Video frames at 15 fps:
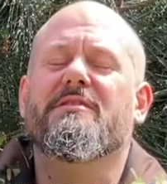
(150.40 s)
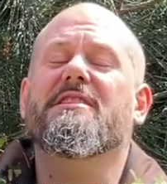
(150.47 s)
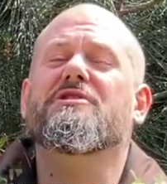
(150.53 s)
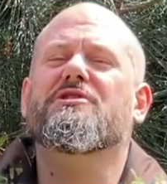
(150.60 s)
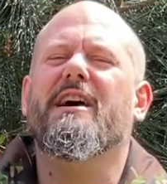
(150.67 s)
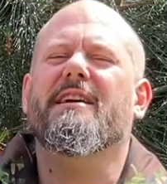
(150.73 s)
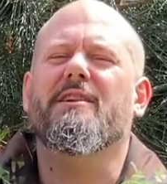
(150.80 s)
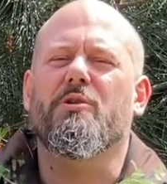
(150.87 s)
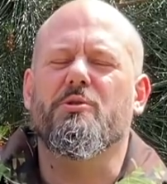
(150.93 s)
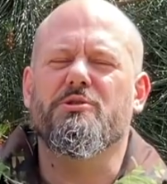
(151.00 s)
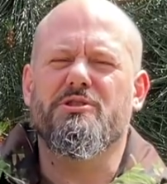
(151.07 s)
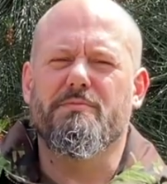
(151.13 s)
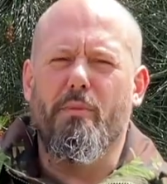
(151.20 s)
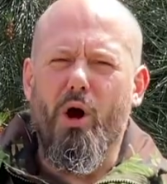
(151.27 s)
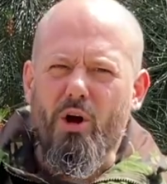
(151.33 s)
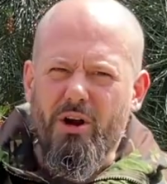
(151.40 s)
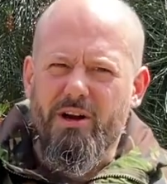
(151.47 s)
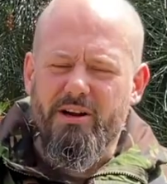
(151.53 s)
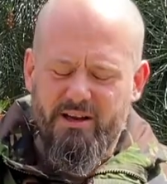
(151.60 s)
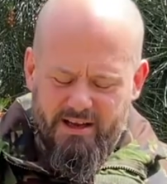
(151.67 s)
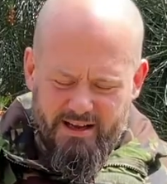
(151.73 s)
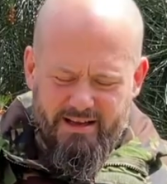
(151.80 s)
this jacket, or smock,
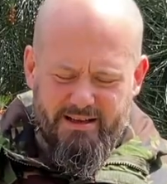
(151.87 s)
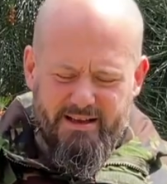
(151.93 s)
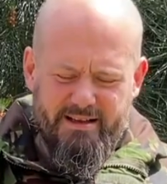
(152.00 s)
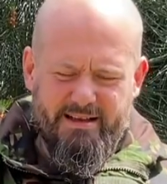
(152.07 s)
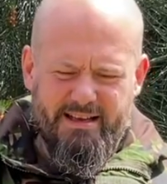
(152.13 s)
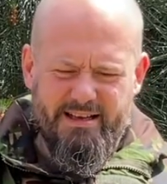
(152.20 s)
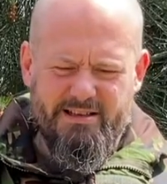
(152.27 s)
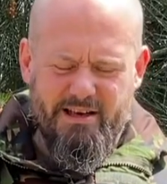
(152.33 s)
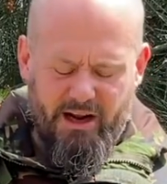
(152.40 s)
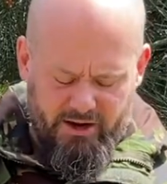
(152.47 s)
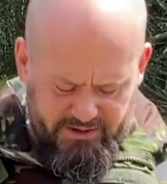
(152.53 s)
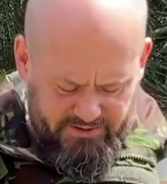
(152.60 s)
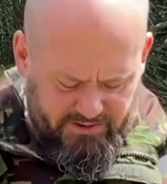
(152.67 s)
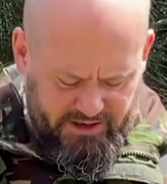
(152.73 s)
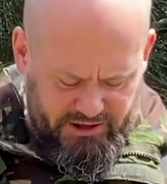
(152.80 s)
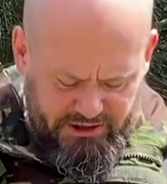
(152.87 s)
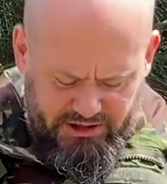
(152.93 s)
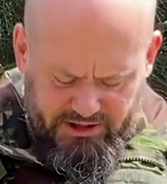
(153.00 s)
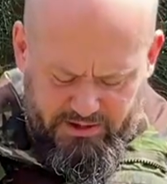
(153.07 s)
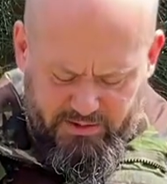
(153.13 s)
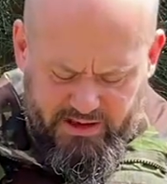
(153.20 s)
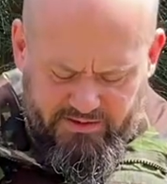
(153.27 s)
has loads of
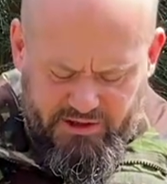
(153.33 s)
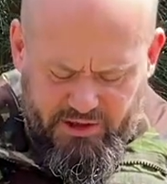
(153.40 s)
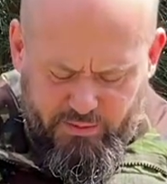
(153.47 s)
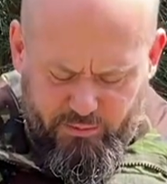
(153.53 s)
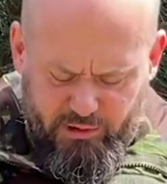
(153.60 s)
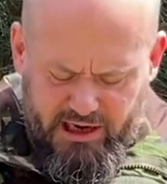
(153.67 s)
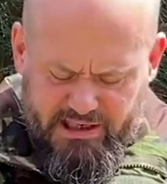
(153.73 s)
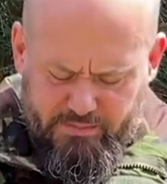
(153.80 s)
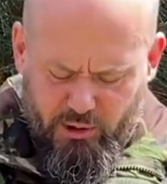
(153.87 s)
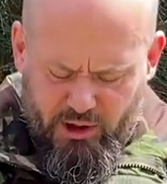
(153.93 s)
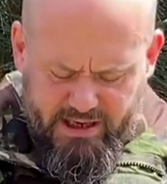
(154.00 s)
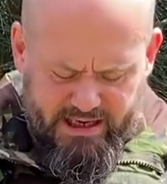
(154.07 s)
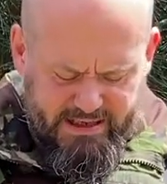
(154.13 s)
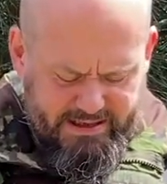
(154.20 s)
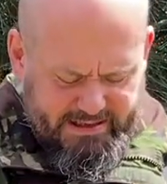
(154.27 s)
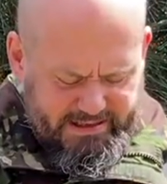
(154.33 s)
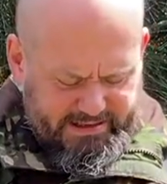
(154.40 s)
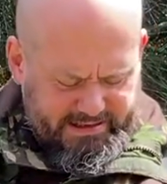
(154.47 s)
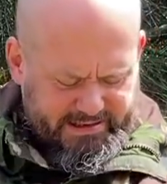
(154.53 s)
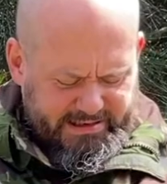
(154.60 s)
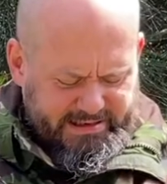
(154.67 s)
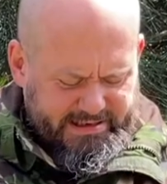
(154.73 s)
features. We have two breast pockets,
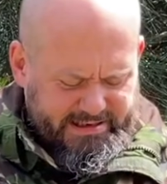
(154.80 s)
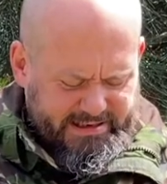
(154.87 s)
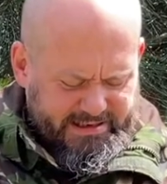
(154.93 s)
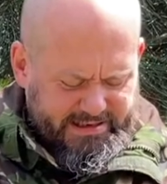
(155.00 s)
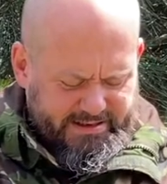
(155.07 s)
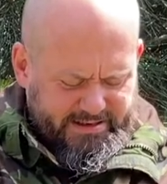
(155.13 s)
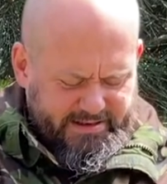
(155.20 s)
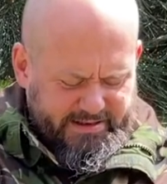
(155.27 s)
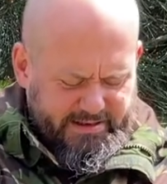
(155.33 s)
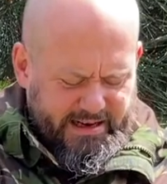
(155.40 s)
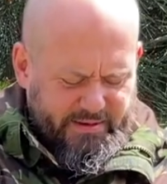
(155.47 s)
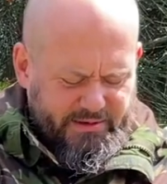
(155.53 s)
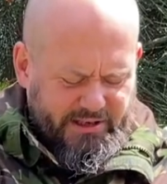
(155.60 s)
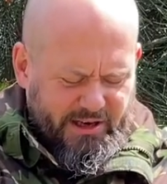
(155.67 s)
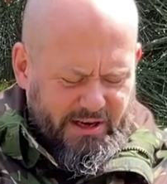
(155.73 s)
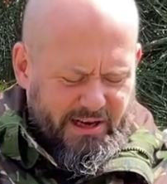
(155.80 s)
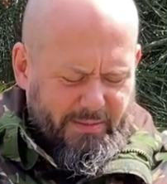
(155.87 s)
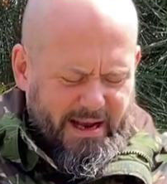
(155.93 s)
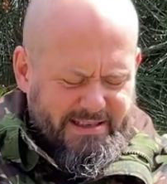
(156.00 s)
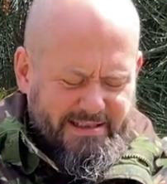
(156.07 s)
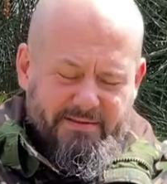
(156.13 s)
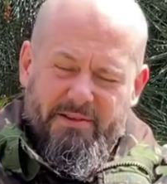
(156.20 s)
absolutely
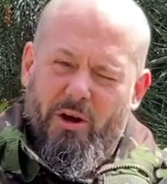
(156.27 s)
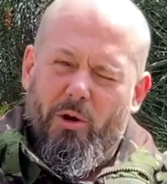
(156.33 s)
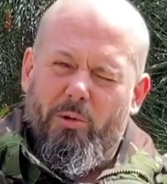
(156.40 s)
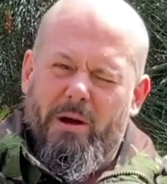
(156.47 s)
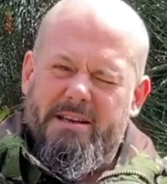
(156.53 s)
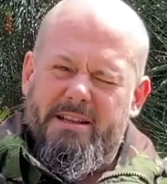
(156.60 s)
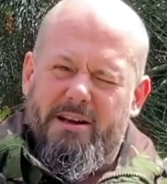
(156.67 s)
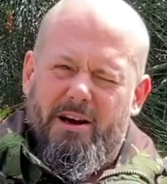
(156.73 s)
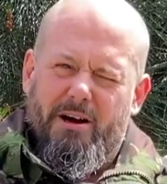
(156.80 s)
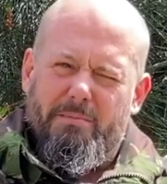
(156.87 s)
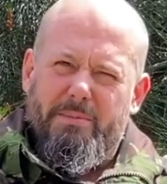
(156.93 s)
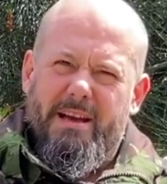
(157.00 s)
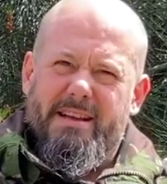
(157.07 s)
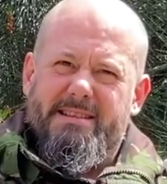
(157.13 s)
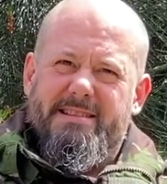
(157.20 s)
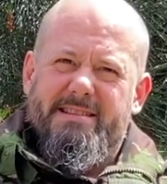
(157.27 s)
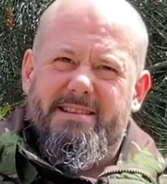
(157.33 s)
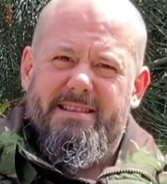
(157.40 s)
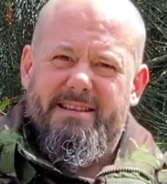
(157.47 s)
massive, go all the way to the armpits.